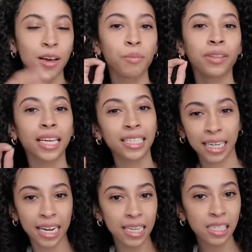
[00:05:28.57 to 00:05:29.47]
but they
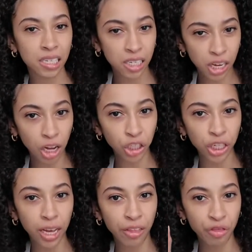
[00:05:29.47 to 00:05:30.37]
did it in such
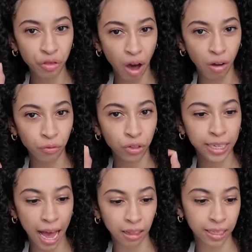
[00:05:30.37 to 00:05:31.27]
a thoughtful
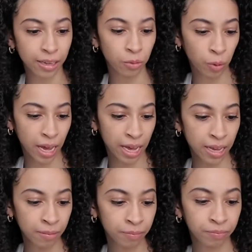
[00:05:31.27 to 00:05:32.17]
and elegant way.